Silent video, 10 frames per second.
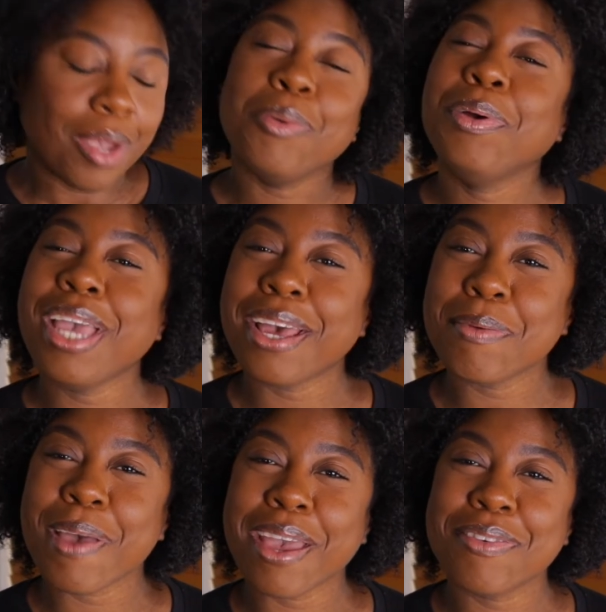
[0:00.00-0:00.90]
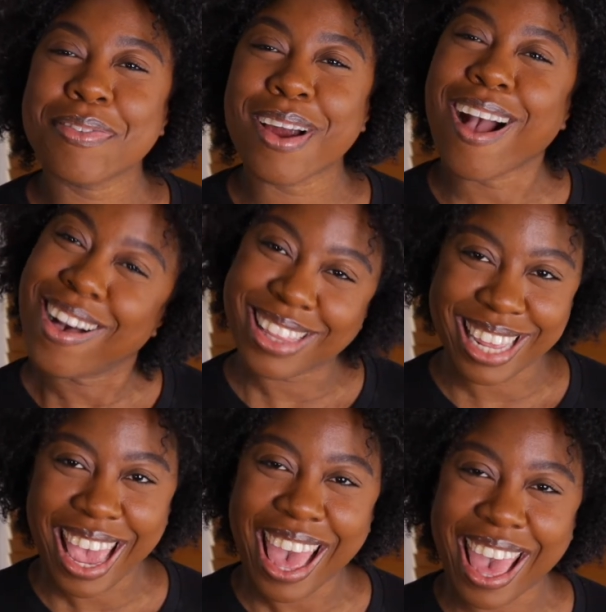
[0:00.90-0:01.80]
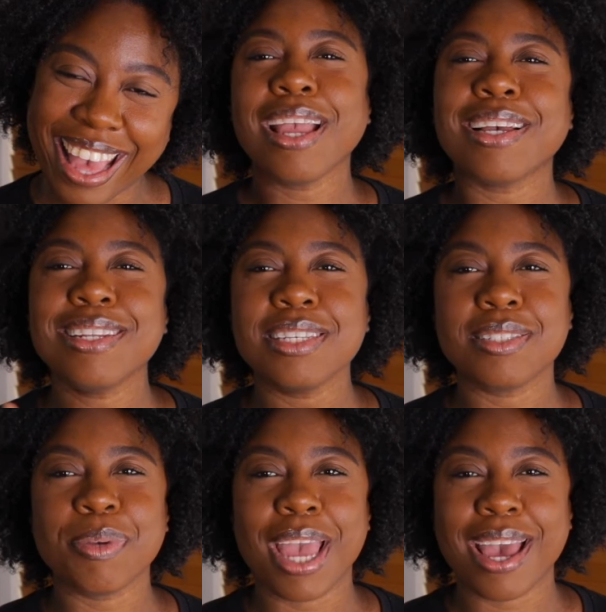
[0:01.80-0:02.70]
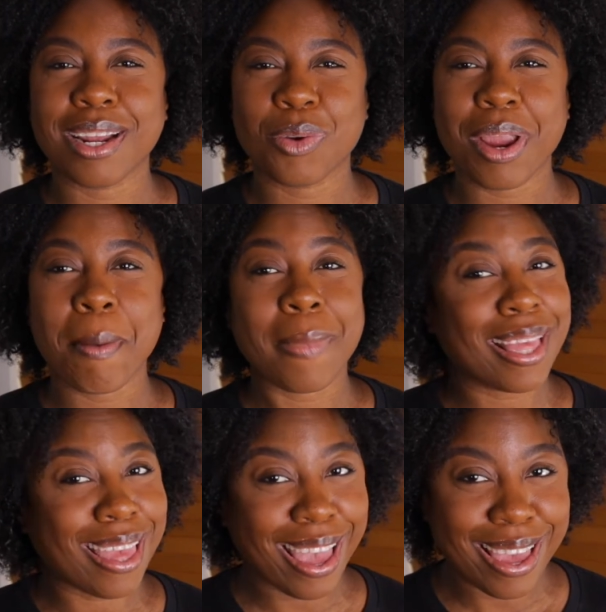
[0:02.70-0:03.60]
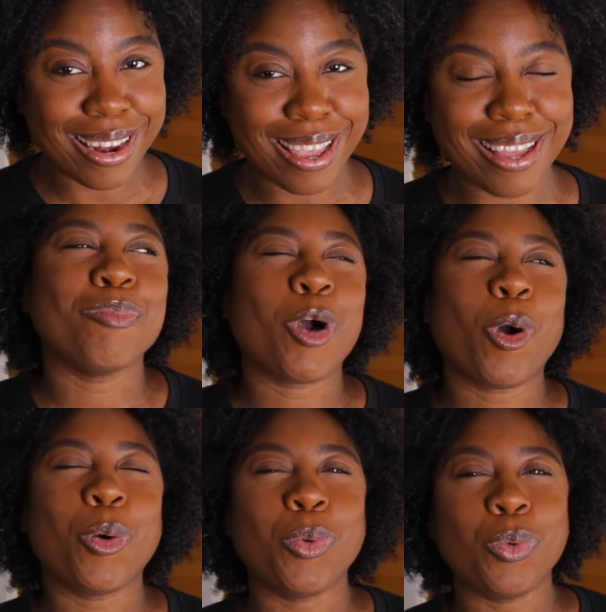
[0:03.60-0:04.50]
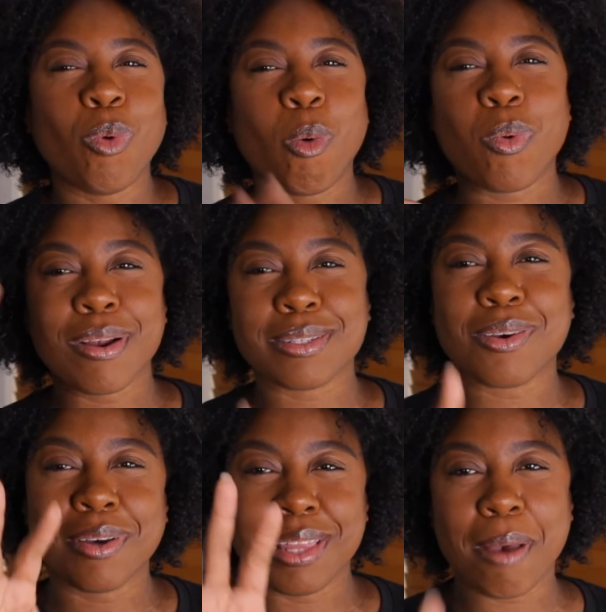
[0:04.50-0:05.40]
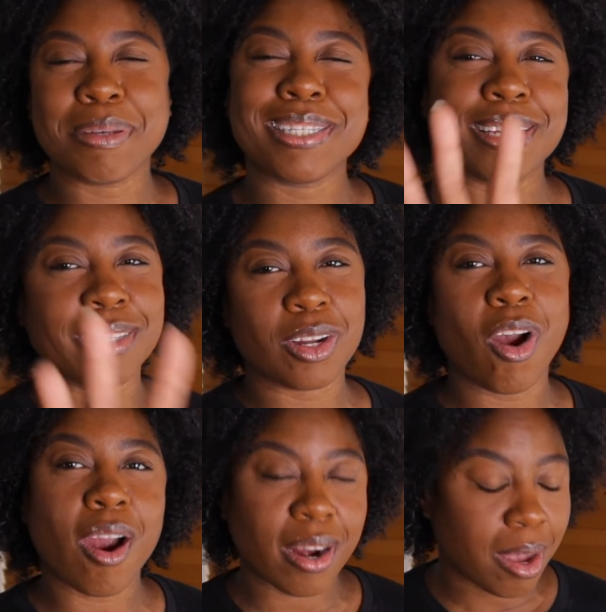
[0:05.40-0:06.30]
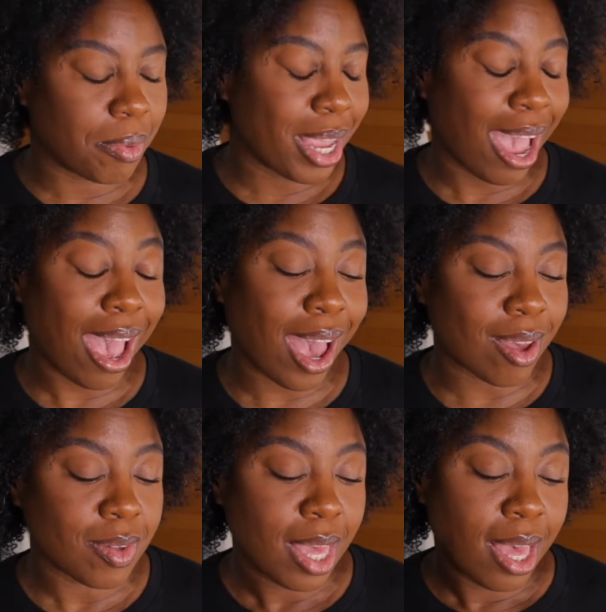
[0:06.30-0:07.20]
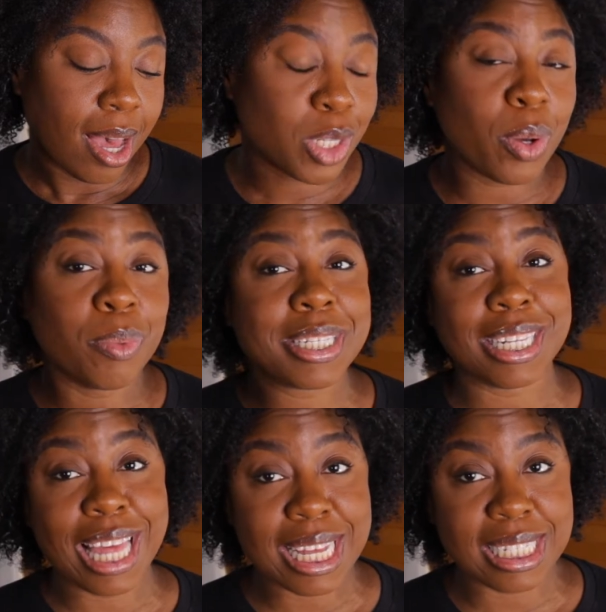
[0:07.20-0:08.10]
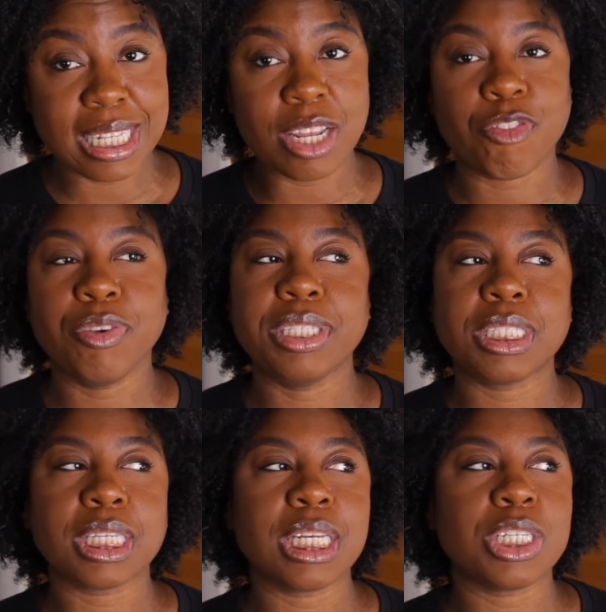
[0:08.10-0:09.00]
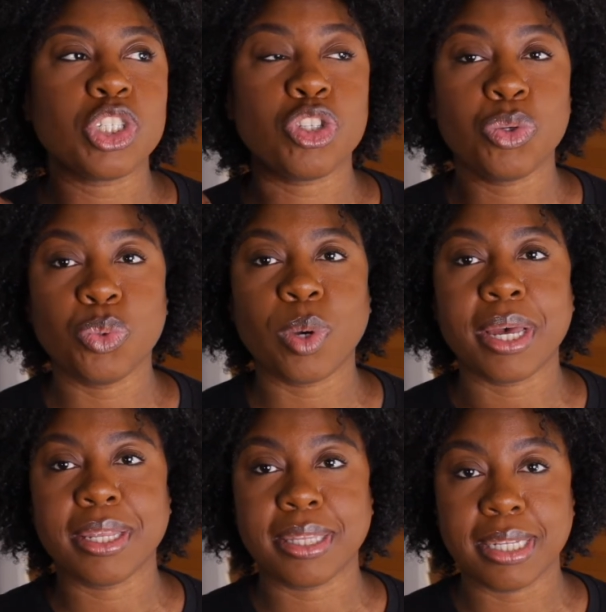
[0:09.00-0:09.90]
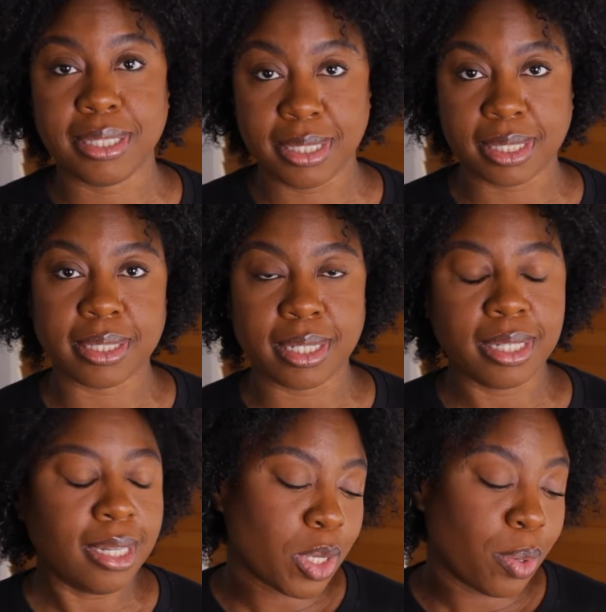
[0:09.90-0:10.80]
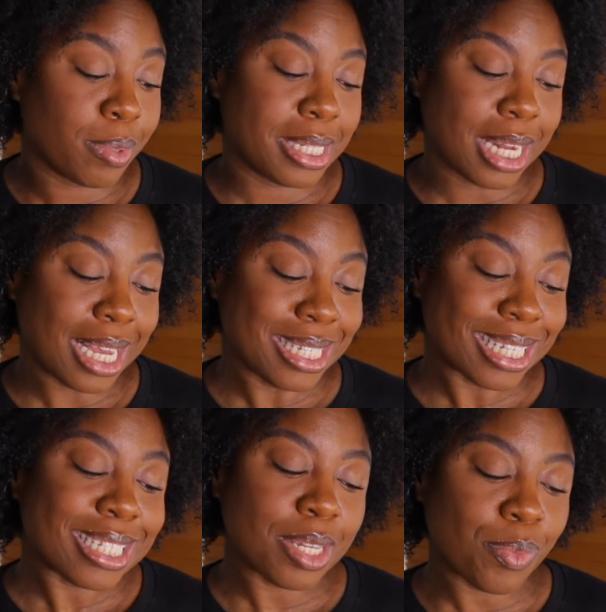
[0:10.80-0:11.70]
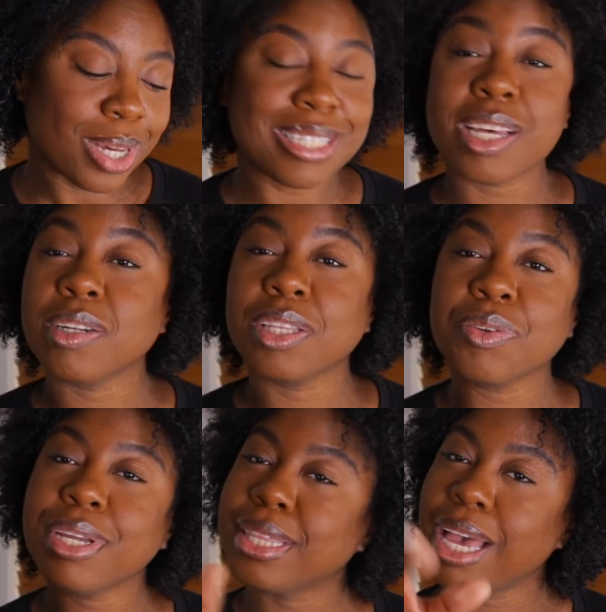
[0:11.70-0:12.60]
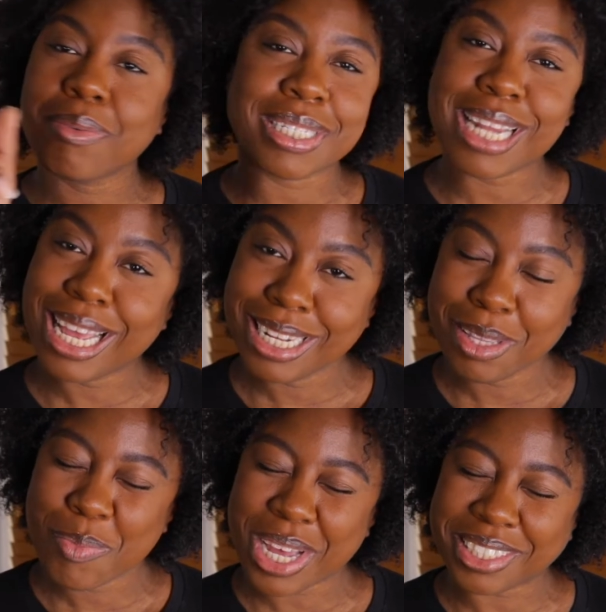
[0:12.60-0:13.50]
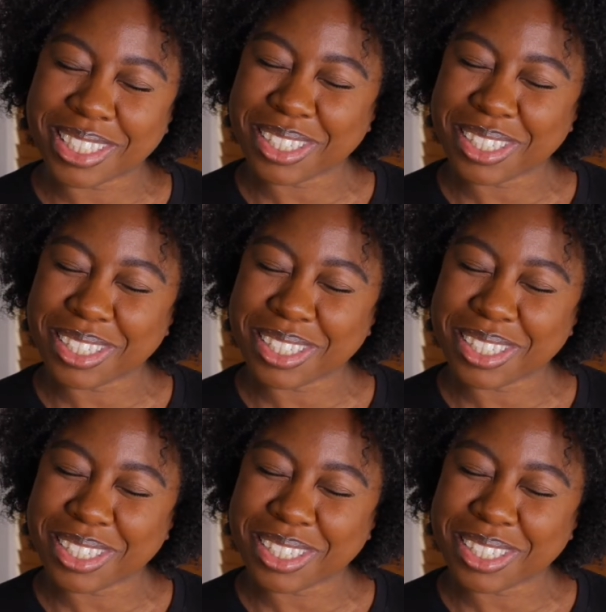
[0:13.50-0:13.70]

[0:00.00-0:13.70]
we had to pay for all of that. Thank goodness we had a great mechanic who works on that particular car that we have. So it was less than if we took it to the dealer. So it was $961.73, and that was not in the budget.